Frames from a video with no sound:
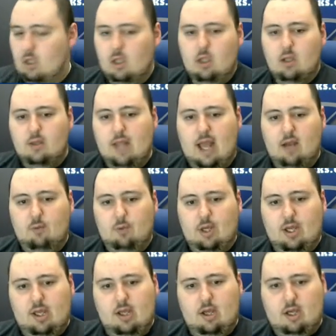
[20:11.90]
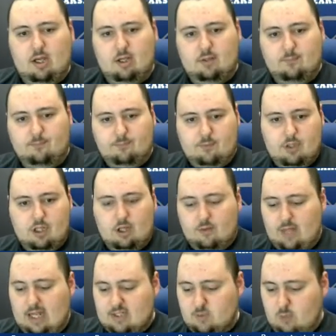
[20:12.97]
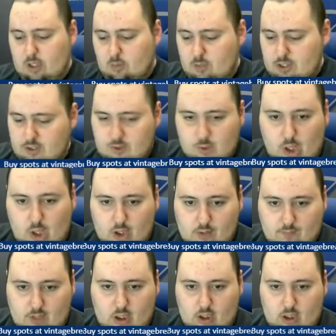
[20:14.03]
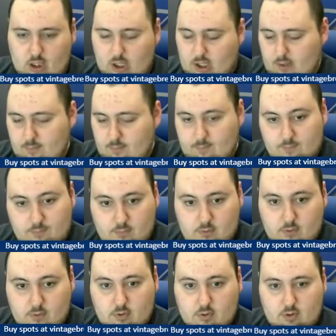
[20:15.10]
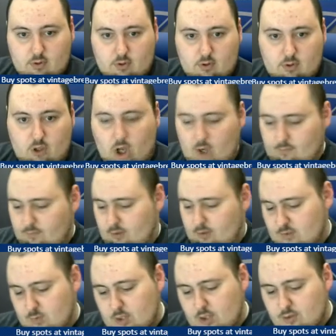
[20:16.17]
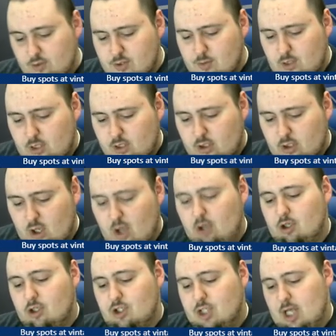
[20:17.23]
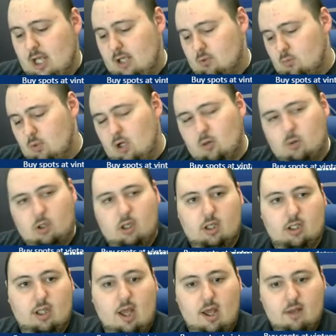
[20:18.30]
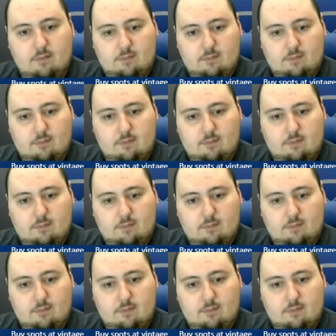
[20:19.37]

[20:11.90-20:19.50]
That way, you know, that's where we do all of our offers. We don't do it on our chat while we're live.